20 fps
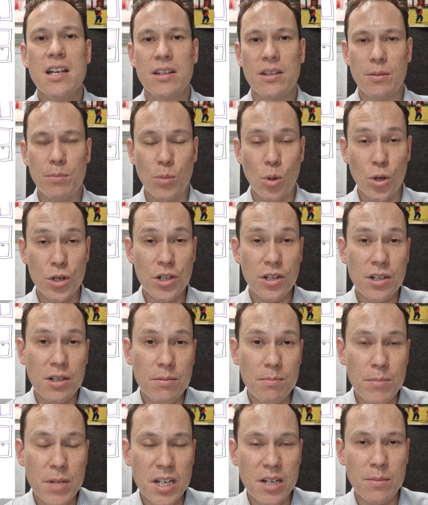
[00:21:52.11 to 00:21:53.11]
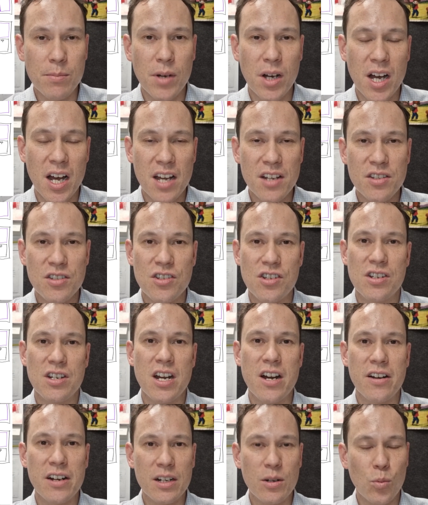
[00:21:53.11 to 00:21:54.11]
The more you can minimize
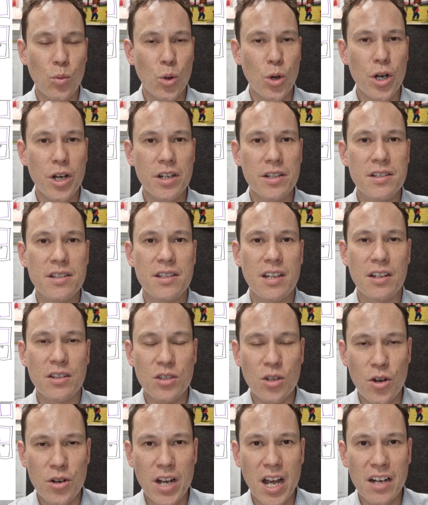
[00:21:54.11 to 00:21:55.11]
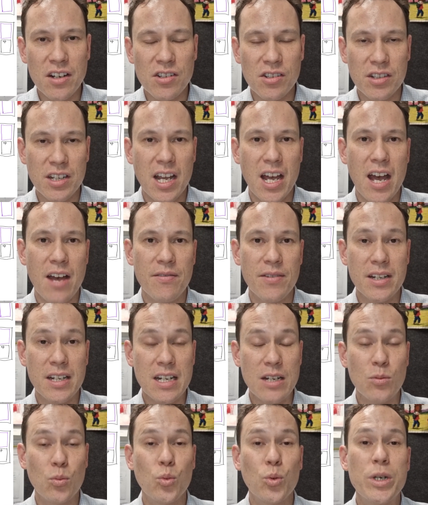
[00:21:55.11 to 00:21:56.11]
generic words that don't actually have
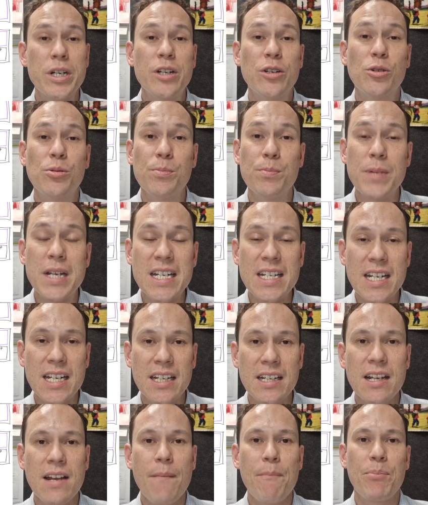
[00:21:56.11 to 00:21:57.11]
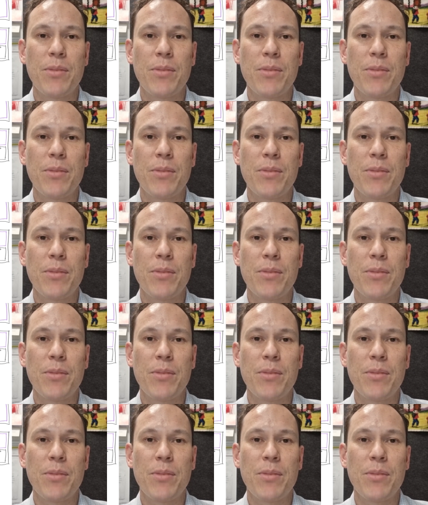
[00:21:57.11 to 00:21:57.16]
any real meaning,